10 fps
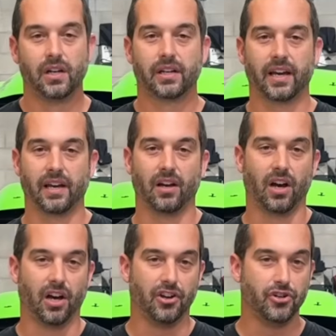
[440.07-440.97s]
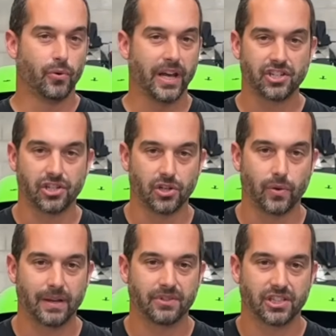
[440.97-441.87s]
Okay, uh, new engine,
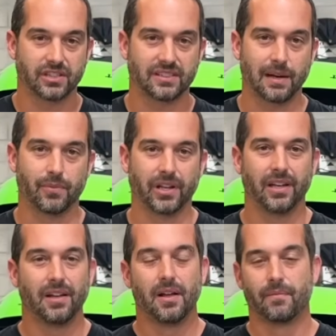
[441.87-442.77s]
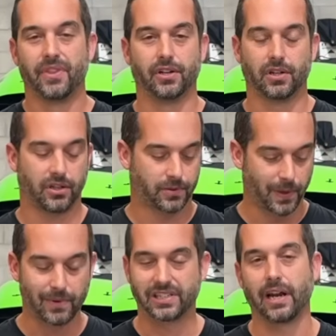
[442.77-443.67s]
new engine assembly, there, there's
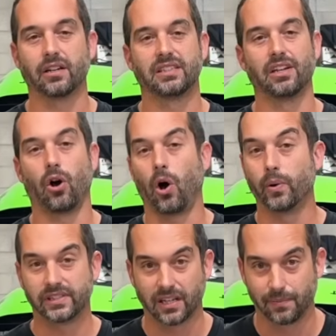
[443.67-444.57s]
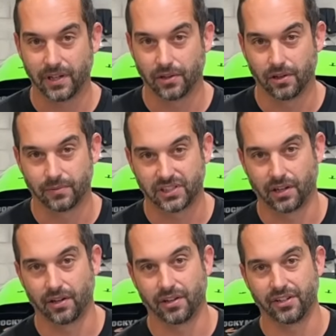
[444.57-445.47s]
pretty much guaranteed always going to be a little
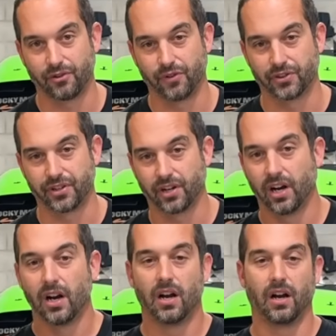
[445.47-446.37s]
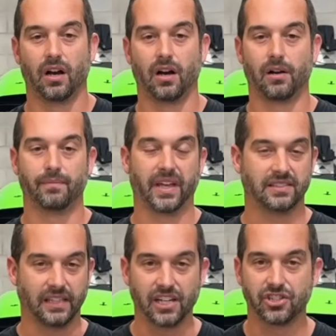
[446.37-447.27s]
material in your filter. Um,
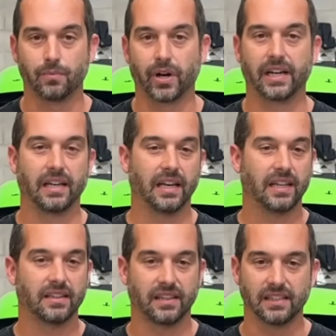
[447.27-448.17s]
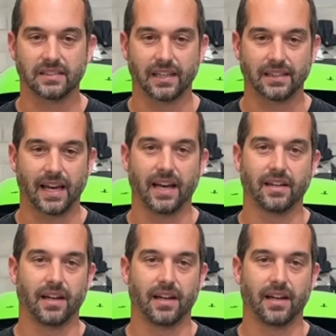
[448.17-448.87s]
it's the engine breaking in, things like that.